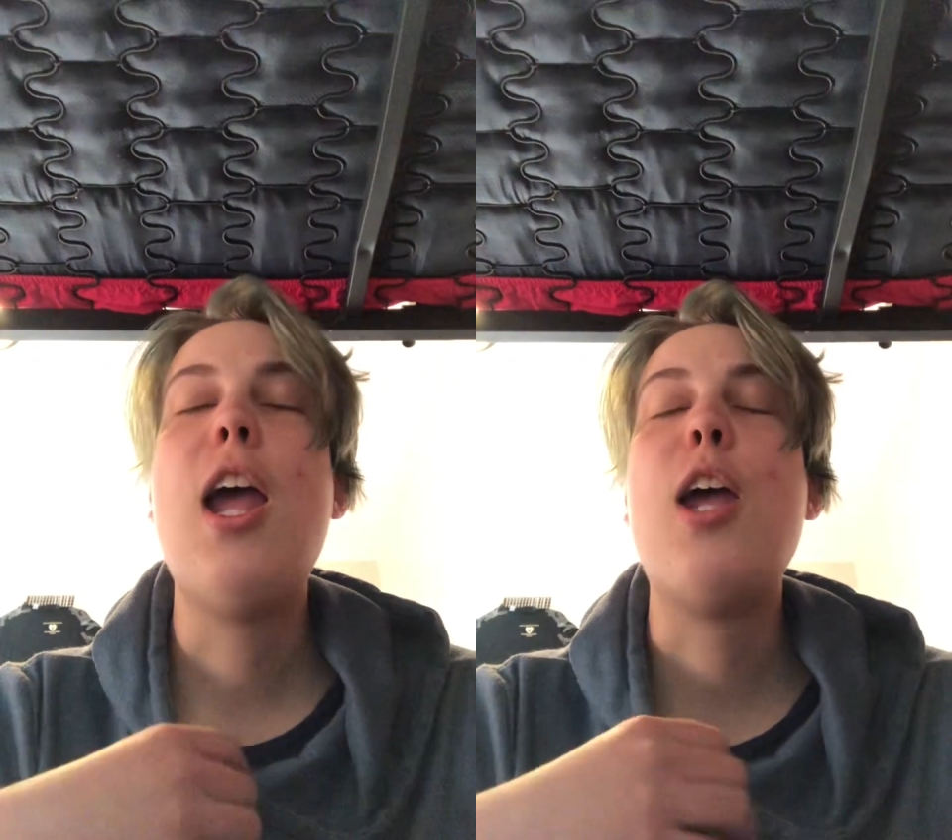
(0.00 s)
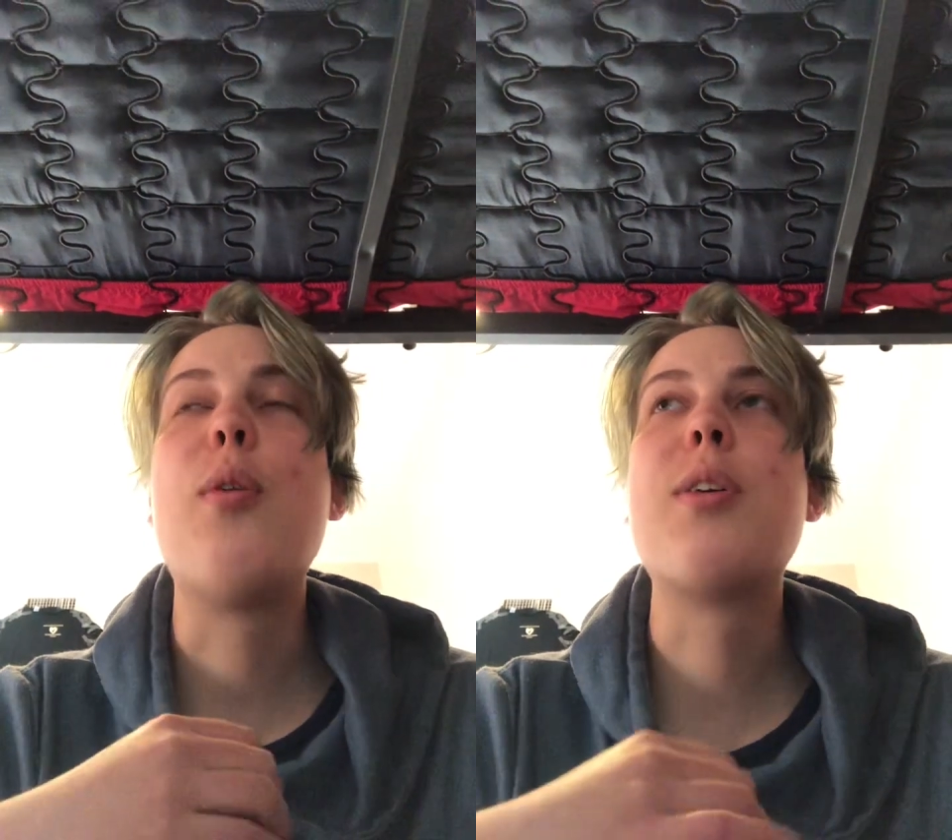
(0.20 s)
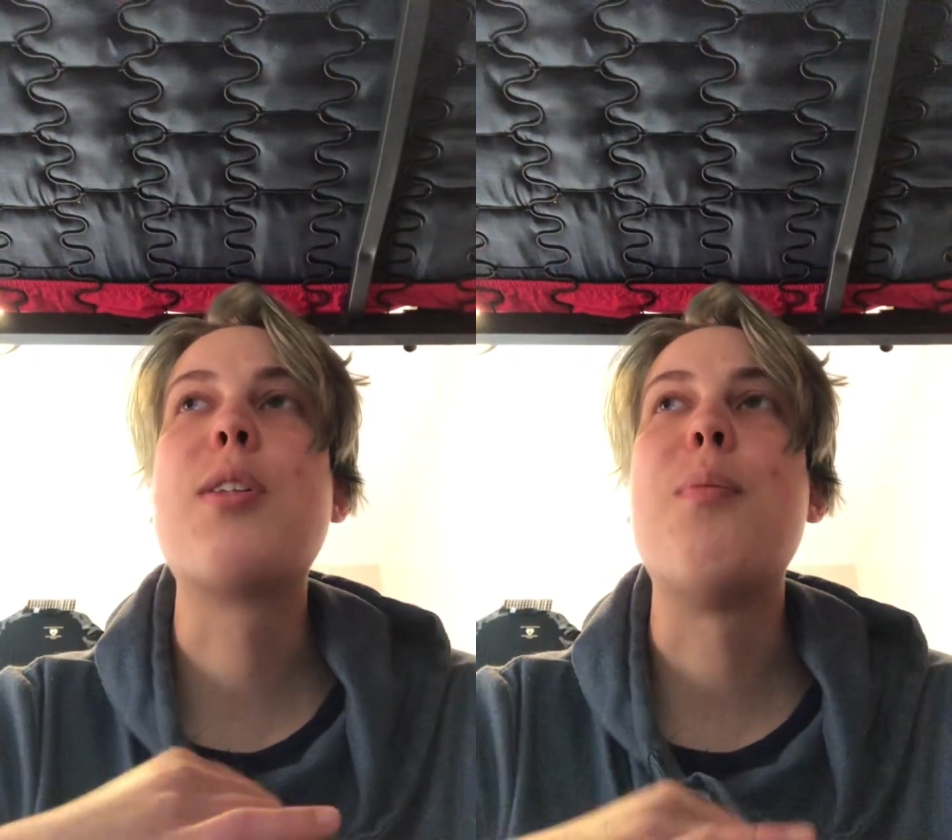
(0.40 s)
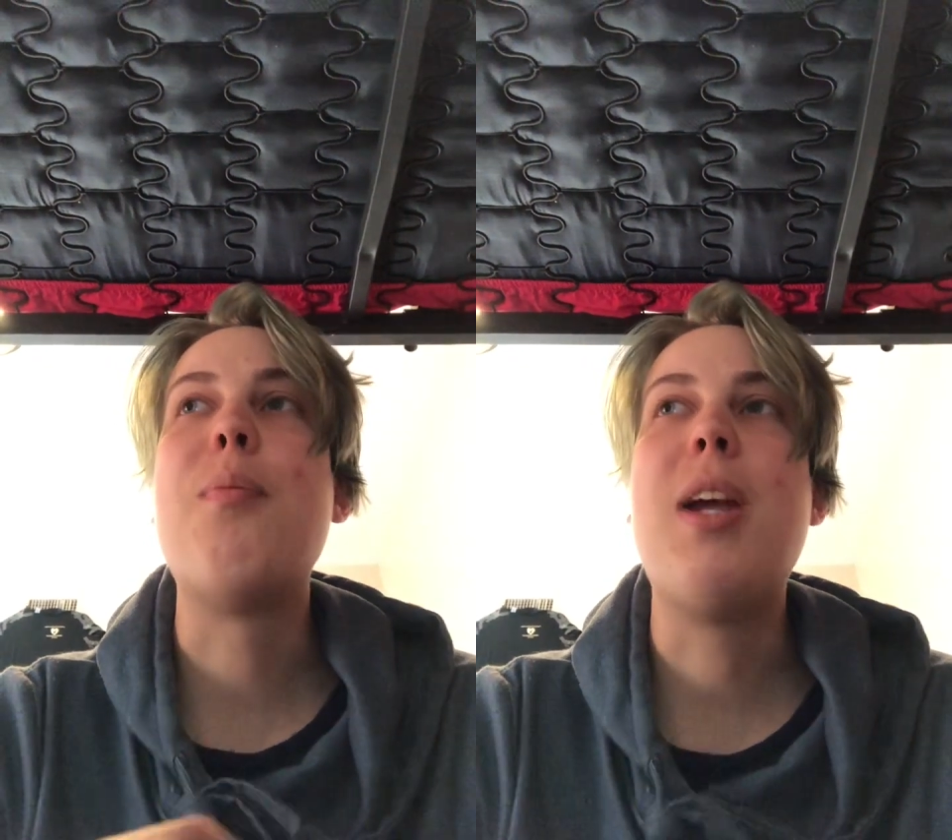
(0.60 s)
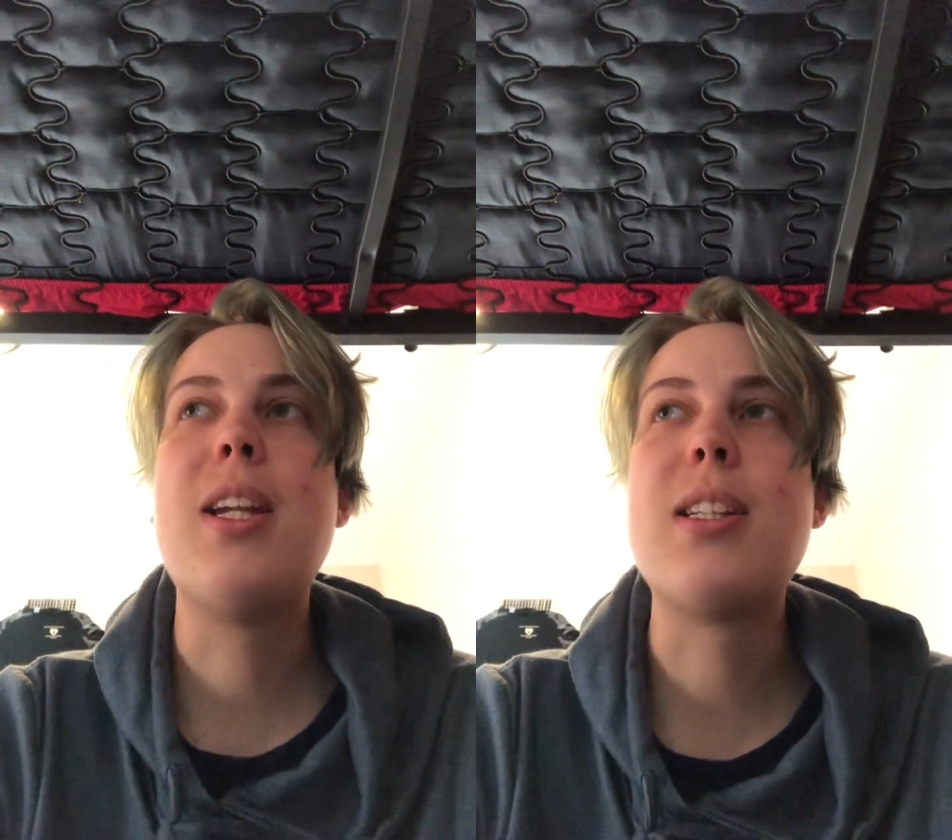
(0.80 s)
It was
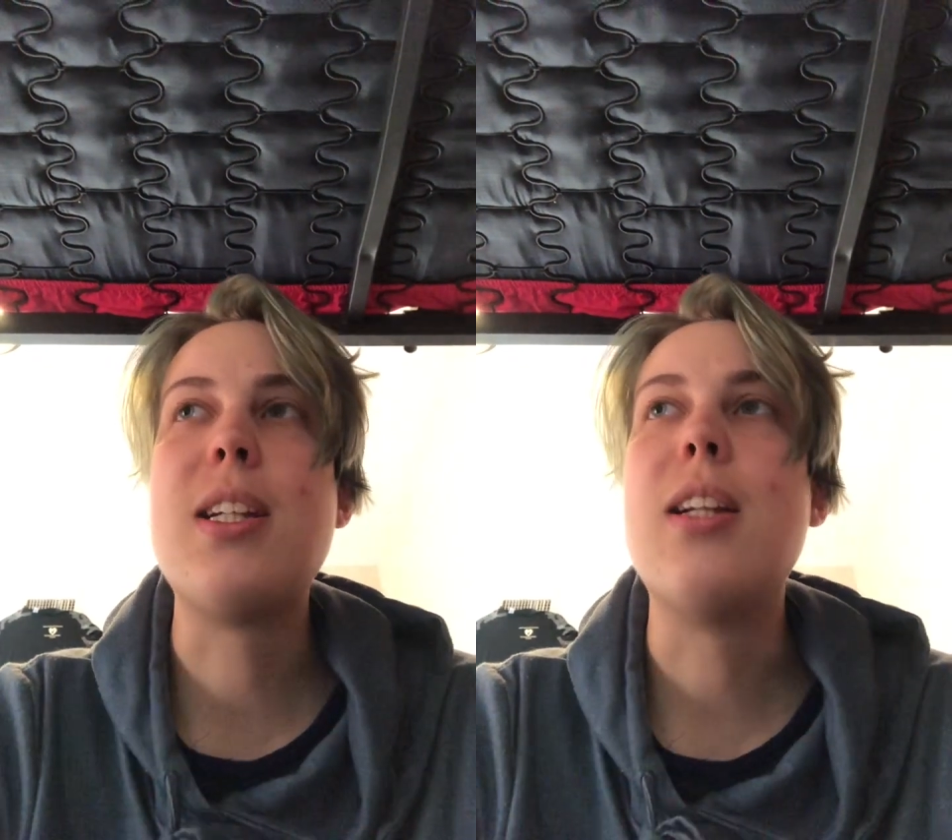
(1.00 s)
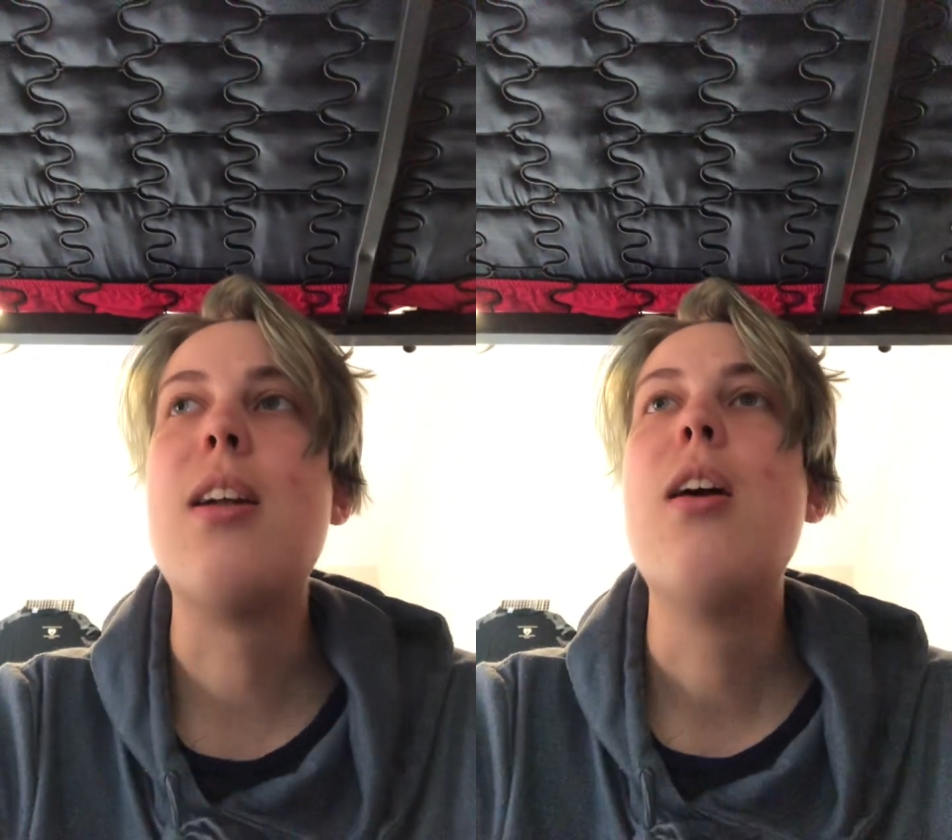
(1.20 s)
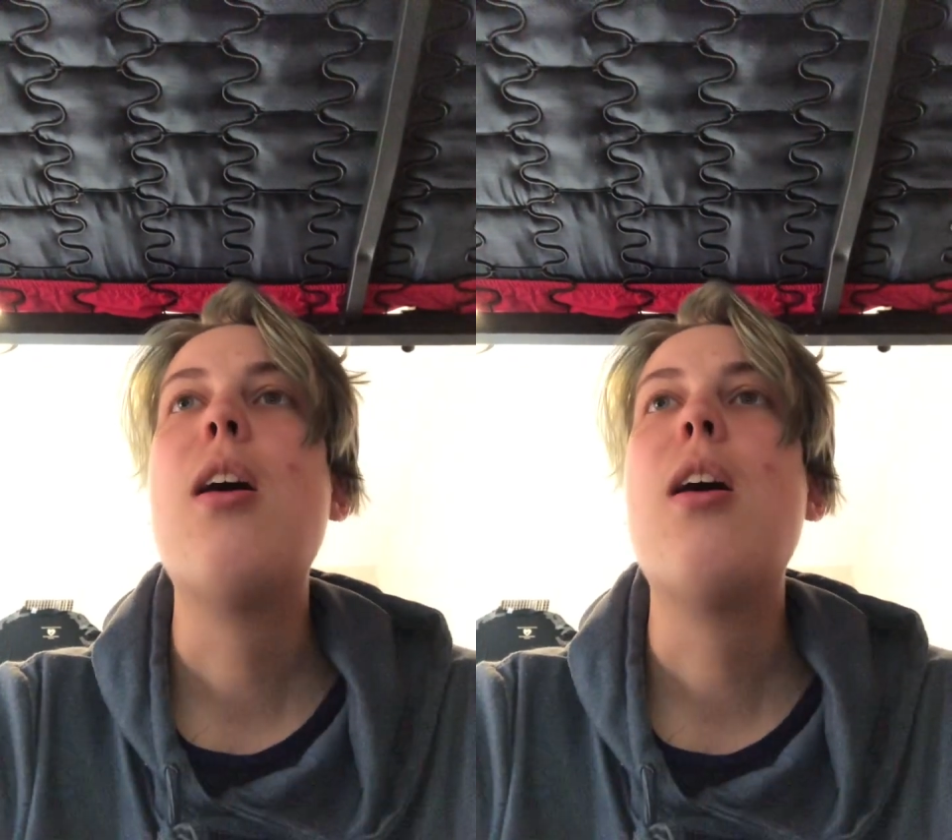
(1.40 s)
amazing.